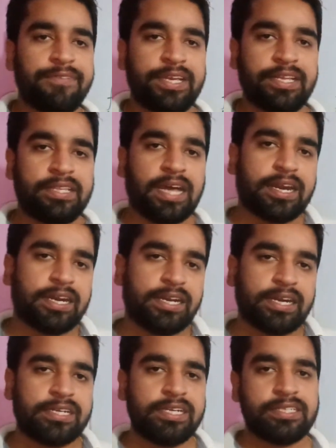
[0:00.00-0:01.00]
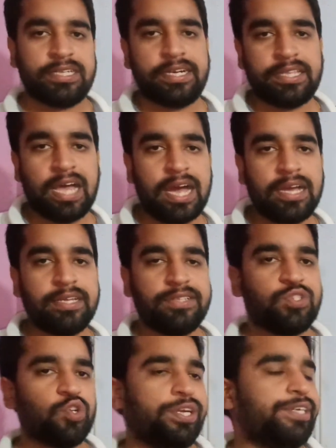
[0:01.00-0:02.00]
the conductors and the
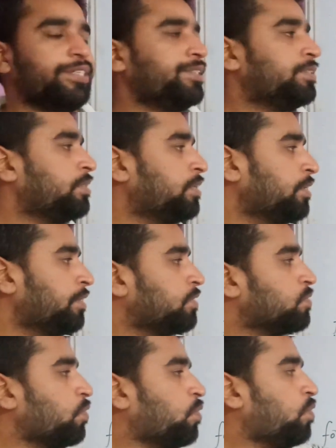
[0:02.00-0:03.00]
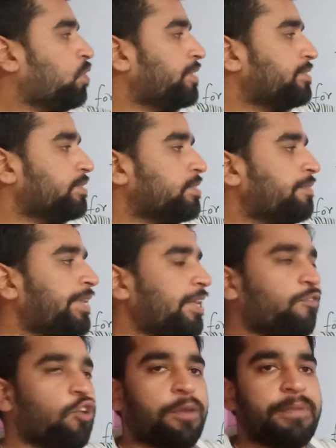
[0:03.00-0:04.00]
insulators. So resistivity
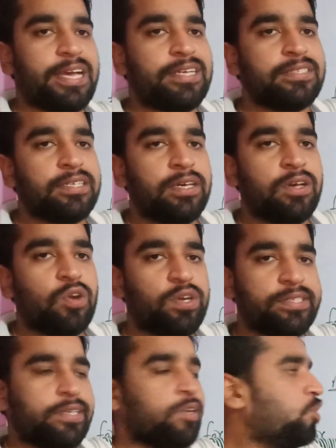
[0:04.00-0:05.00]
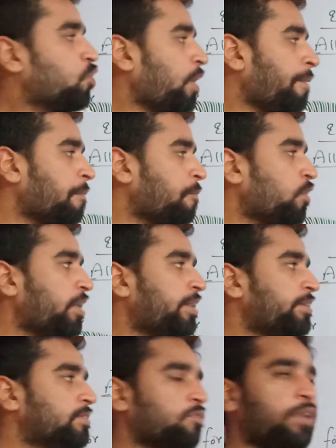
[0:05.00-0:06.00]
formula is rho is equal to m upon
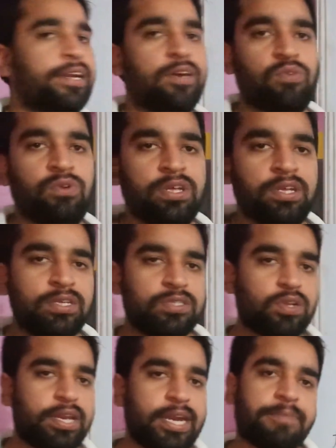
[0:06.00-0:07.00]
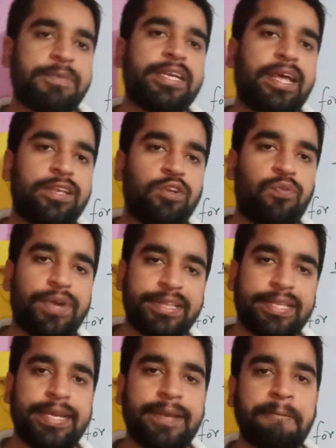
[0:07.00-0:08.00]
n square tau. So let me tell you one
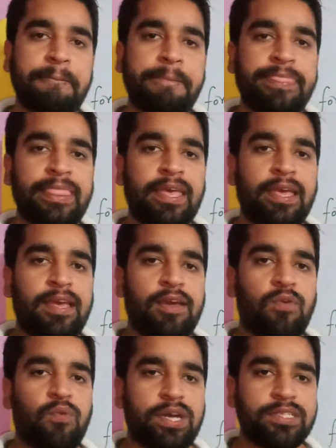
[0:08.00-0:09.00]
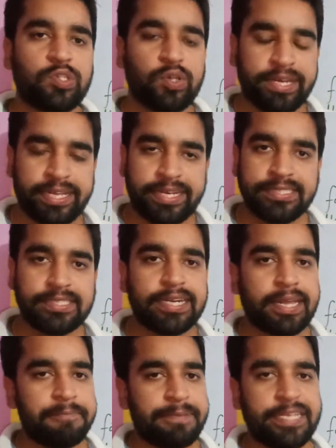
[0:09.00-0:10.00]
thing. Once you increase the
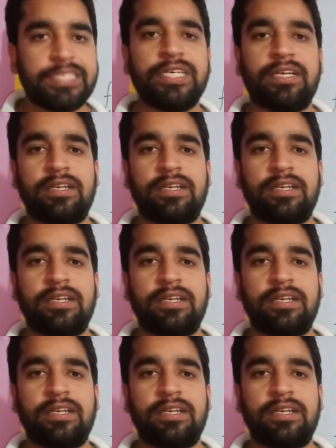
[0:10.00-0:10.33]
temperature,